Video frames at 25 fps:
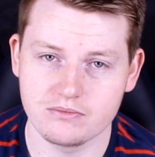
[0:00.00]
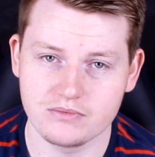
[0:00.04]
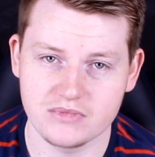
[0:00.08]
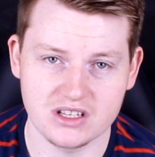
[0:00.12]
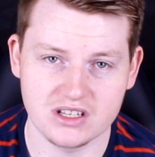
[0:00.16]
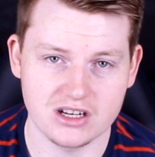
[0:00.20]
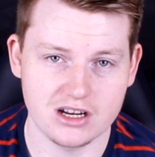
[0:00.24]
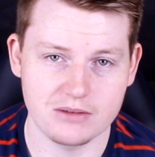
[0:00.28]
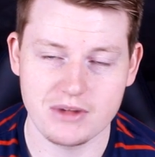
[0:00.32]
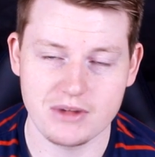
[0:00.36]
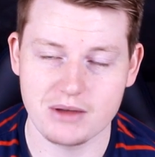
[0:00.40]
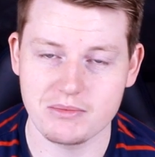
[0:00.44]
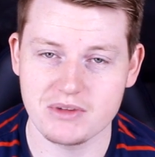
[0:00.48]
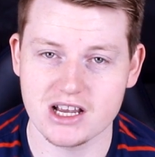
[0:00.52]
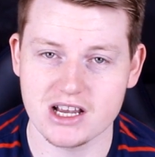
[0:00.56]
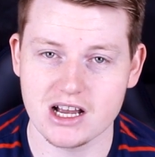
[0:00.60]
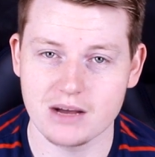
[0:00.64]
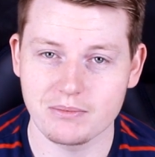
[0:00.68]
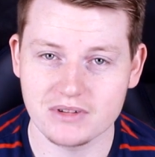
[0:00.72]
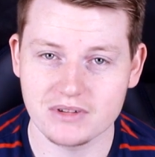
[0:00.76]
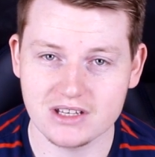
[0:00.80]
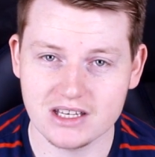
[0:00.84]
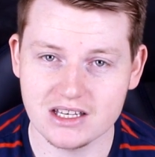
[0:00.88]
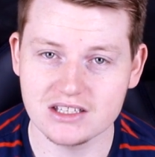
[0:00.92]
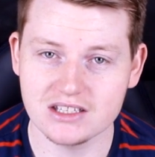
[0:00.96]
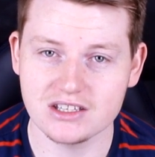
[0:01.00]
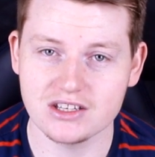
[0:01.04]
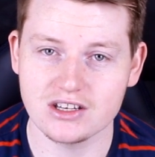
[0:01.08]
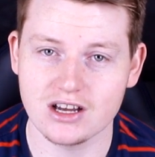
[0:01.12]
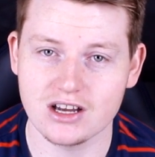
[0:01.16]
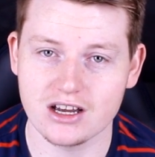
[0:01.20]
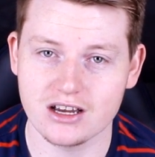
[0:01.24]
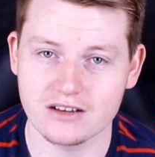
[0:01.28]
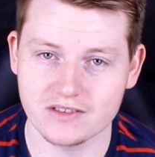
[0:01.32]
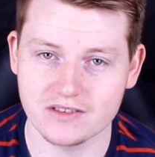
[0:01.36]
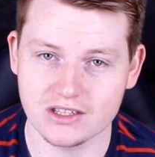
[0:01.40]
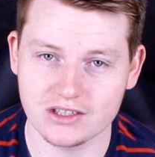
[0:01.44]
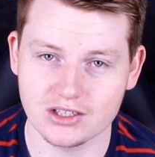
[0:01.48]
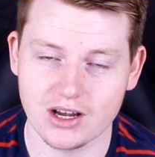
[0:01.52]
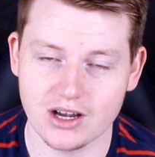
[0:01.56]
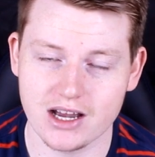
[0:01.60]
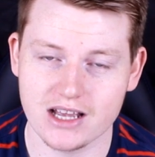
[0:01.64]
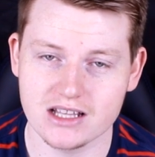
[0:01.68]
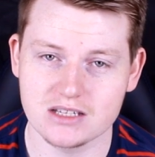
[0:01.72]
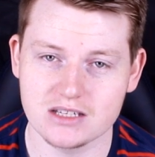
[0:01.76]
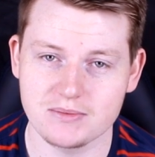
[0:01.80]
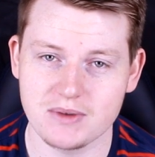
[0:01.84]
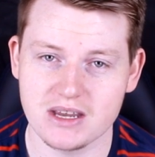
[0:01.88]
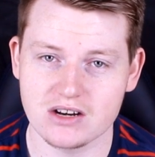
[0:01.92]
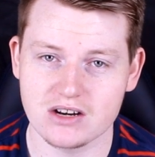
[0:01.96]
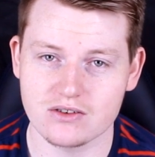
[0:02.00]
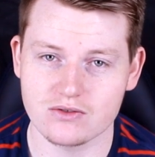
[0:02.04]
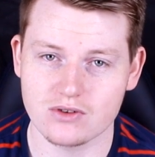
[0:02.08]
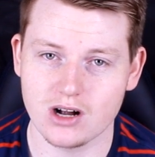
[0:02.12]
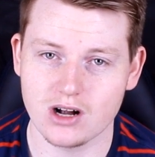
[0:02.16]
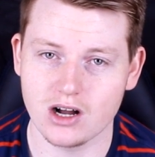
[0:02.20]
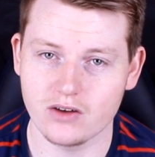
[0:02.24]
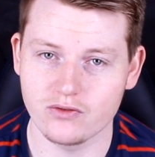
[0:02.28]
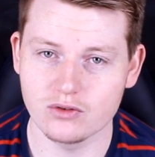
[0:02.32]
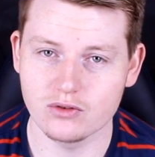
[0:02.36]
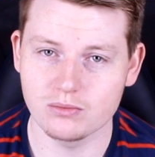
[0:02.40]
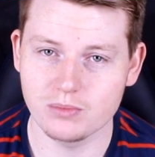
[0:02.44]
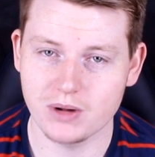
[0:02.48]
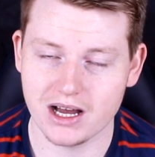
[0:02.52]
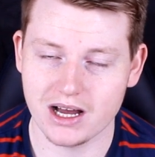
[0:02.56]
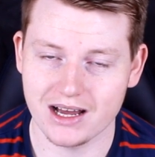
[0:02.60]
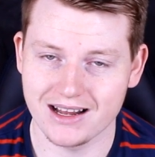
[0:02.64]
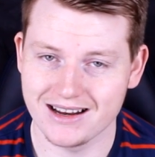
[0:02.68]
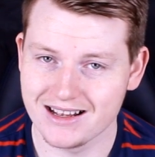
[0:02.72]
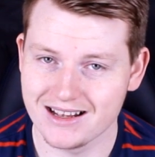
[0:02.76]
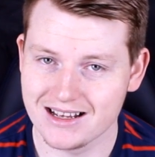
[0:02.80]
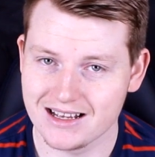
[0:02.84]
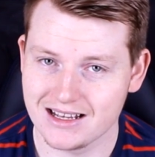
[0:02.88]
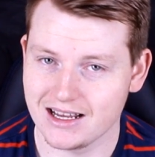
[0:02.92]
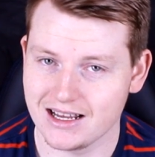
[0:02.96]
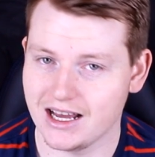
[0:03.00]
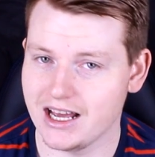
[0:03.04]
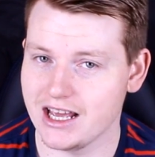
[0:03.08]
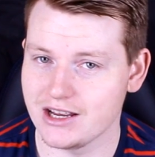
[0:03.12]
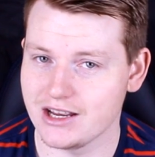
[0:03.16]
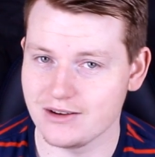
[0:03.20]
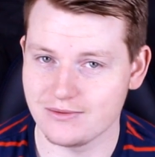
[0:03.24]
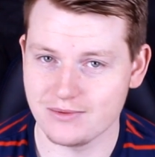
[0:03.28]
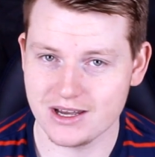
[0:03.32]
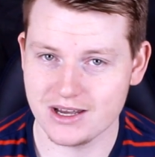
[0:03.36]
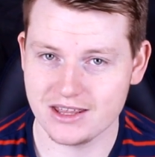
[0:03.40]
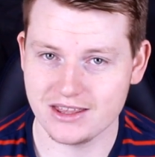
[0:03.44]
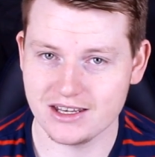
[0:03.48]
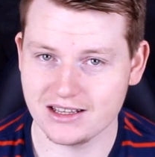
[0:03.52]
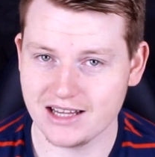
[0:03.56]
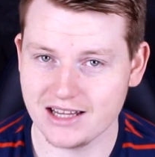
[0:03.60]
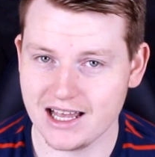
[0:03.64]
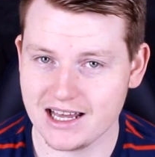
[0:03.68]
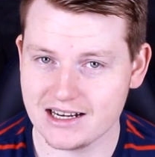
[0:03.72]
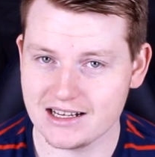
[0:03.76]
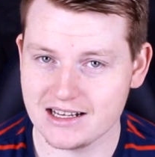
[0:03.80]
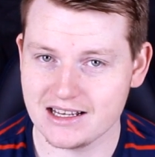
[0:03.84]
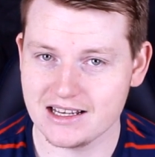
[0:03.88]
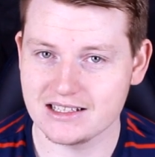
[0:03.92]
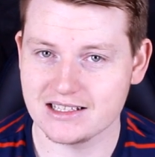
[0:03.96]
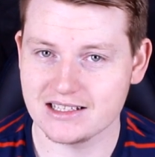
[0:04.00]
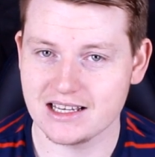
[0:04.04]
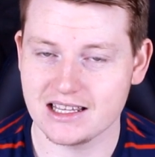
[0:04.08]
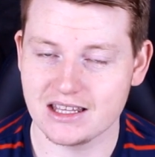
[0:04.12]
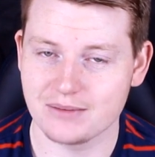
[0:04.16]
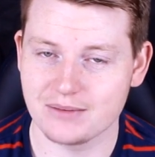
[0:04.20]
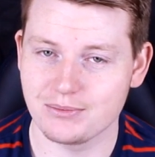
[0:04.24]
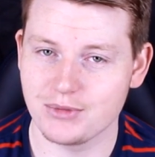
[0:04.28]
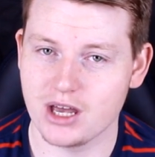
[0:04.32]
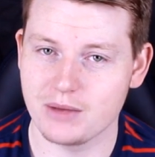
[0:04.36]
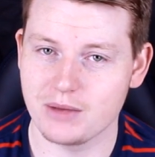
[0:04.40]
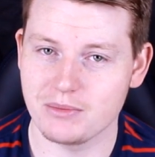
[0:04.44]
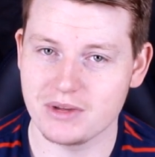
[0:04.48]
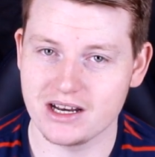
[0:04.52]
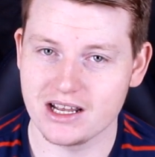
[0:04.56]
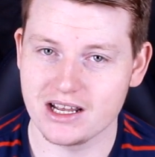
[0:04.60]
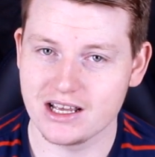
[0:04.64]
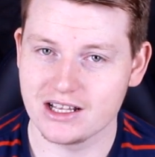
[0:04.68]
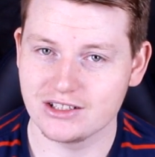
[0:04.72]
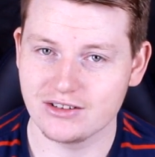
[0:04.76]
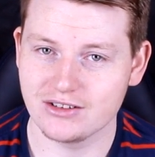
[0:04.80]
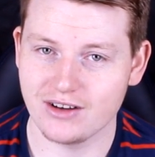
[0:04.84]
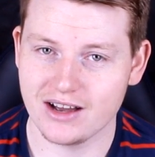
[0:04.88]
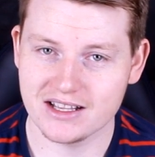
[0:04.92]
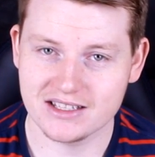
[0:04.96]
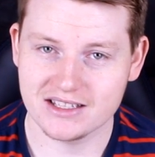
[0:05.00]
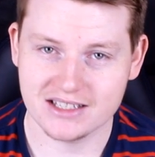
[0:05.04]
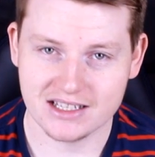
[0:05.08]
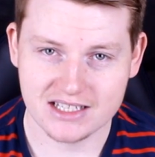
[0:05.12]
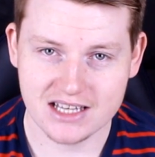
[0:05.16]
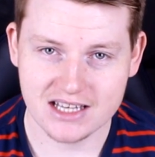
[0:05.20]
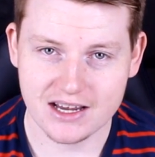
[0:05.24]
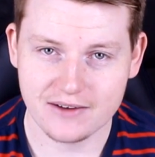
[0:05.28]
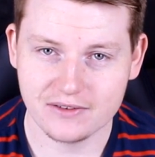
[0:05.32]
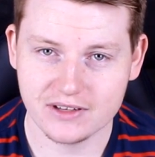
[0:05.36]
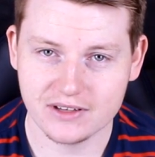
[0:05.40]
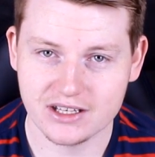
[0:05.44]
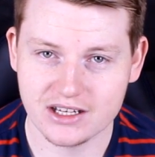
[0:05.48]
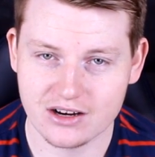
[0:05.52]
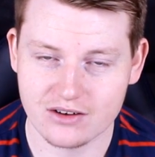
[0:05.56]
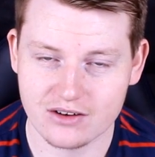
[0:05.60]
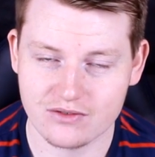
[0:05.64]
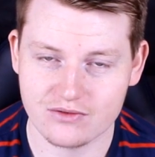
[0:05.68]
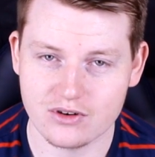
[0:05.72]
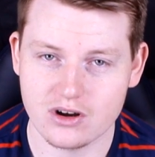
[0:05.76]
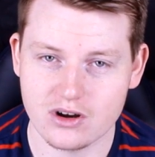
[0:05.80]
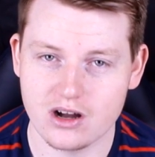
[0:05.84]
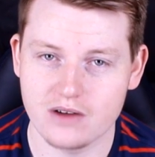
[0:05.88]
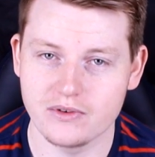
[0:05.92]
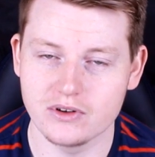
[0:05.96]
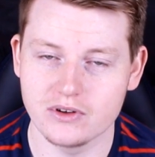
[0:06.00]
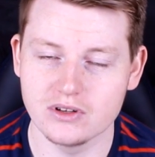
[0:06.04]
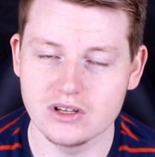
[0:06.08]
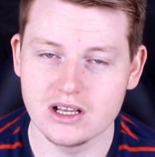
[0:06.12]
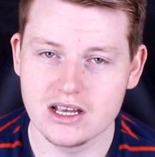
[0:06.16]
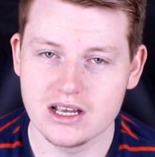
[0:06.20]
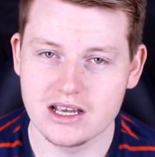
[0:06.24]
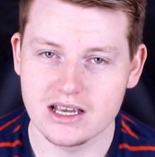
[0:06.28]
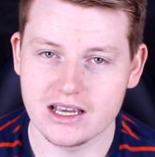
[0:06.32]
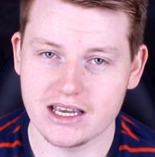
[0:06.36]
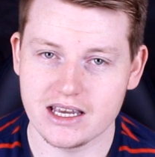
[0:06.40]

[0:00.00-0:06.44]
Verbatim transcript: maybe a couple of years ago, of the Titans being a rival, but hey, where their ladder is at the moment, Titans are definitely a rival.